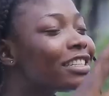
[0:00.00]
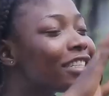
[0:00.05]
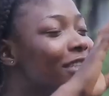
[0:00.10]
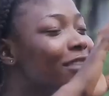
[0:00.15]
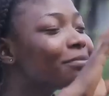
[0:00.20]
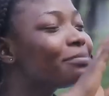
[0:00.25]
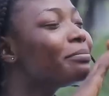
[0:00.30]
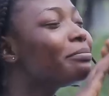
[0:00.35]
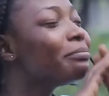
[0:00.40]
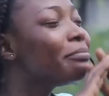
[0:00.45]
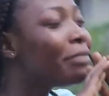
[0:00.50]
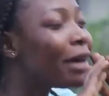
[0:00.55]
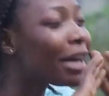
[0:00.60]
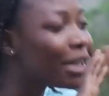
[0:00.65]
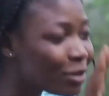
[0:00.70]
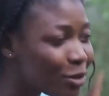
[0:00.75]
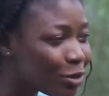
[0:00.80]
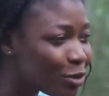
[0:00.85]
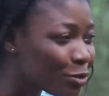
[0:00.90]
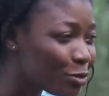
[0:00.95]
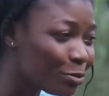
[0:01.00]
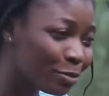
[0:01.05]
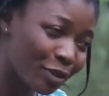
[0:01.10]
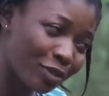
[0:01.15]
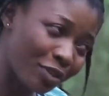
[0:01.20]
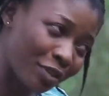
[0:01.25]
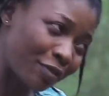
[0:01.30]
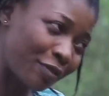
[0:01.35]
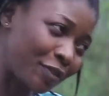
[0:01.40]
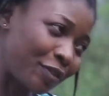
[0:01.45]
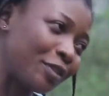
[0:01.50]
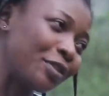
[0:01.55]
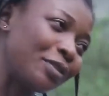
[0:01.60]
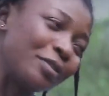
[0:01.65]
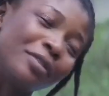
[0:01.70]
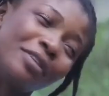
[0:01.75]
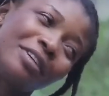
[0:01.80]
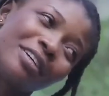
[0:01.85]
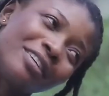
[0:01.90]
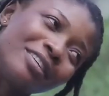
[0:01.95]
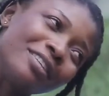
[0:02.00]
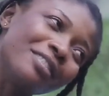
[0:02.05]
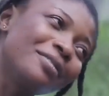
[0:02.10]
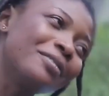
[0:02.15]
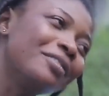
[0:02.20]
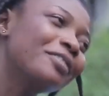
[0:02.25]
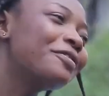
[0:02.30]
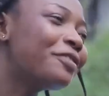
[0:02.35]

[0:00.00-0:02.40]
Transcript: done anything bad to both of you.